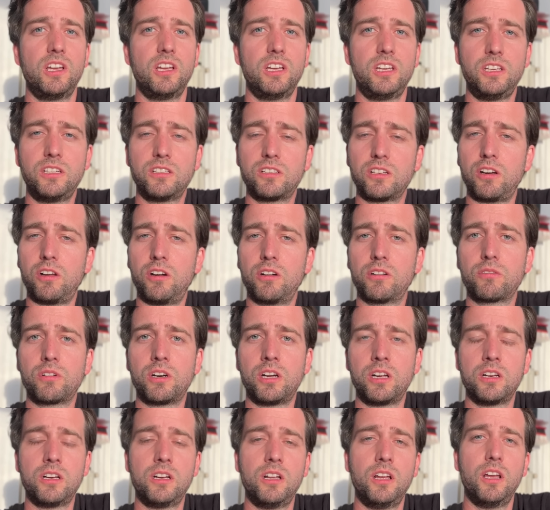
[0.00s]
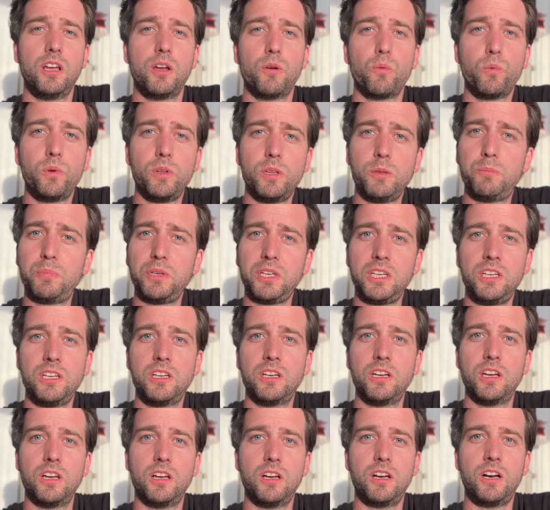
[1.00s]
in the long run will
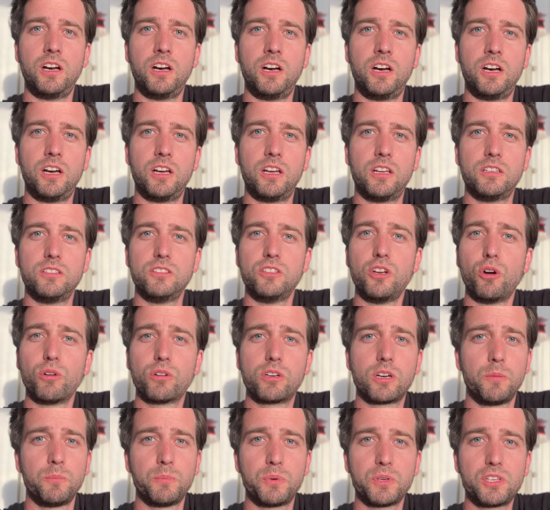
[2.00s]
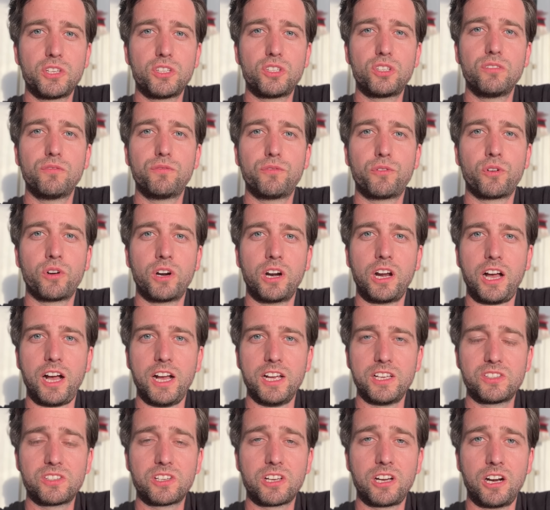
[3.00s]
be no competition for
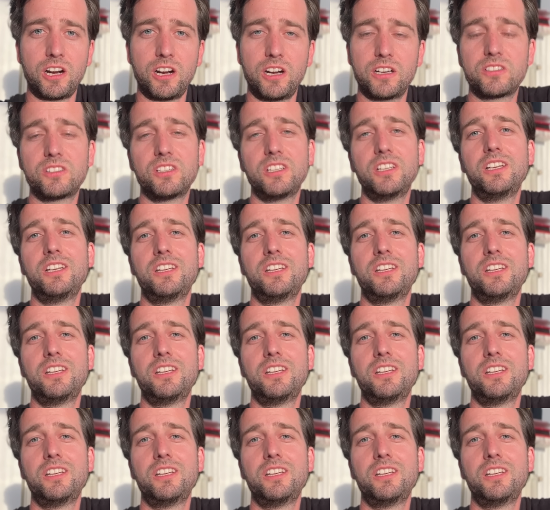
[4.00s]
ICE cars,